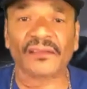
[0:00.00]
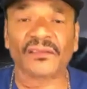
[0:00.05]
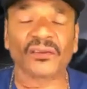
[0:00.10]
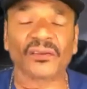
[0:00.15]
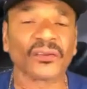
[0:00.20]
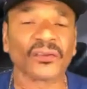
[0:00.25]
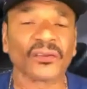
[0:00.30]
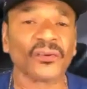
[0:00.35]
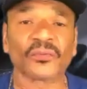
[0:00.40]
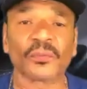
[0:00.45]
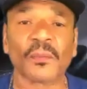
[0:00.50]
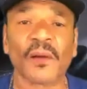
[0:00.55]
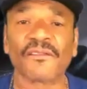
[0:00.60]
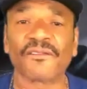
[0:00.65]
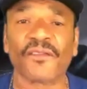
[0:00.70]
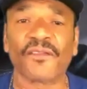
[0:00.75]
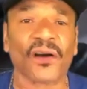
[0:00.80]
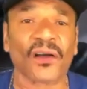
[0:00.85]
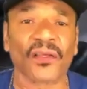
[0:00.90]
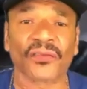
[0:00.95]
would hate to
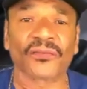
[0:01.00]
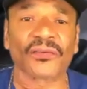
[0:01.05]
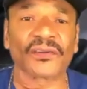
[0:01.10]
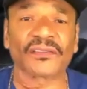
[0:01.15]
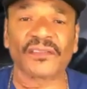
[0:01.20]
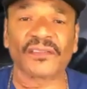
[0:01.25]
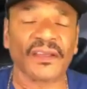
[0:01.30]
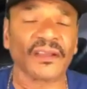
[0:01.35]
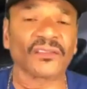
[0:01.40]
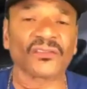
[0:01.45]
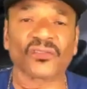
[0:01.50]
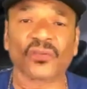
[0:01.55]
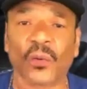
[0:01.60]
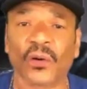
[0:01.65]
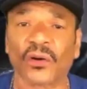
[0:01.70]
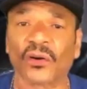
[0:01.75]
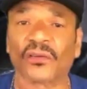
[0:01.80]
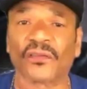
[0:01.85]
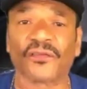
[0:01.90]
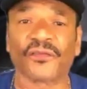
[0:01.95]
lose my father at
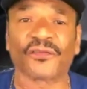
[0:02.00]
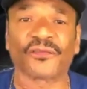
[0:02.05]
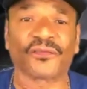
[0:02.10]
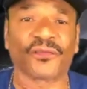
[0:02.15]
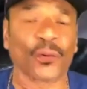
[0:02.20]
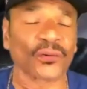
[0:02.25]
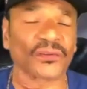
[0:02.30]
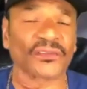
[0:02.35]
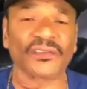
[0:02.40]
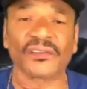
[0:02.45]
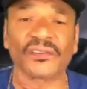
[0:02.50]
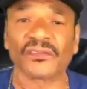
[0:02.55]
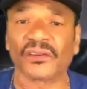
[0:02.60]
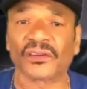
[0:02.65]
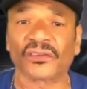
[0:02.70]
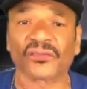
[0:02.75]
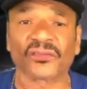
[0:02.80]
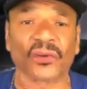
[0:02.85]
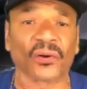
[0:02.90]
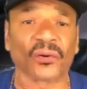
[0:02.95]
10, 12,
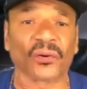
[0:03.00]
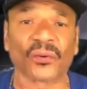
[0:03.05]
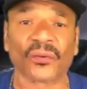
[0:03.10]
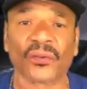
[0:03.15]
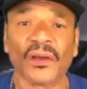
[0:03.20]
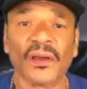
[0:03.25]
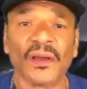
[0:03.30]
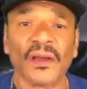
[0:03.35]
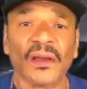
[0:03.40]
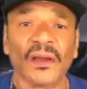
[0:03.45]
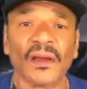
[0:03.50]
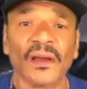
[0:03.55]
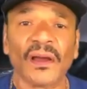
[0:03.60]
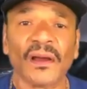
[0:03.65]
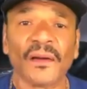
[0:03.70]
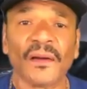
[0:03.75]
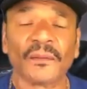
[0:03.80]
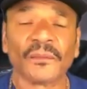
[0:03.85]
14 years old.